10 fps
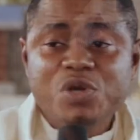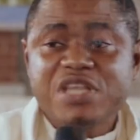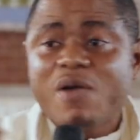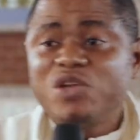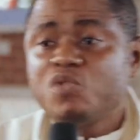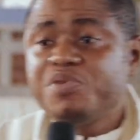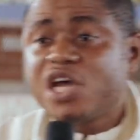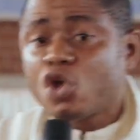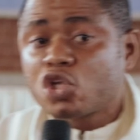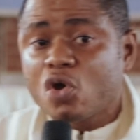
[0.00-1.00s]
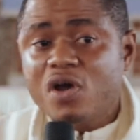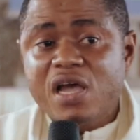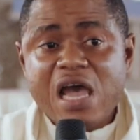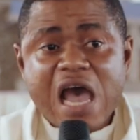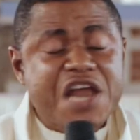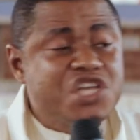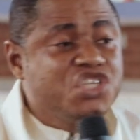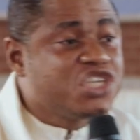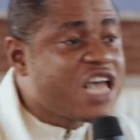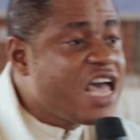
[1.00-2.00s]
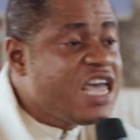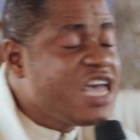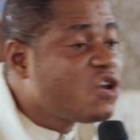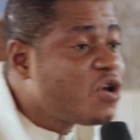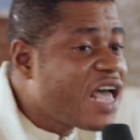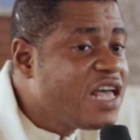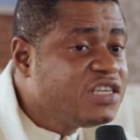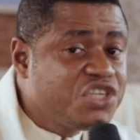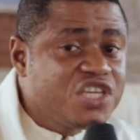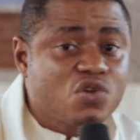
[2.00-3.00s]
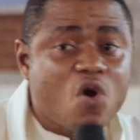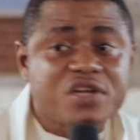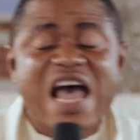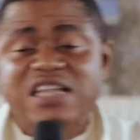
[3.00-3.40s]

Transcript: They will tell you, "I want to be a doctor, an engineer, a lawyer, this or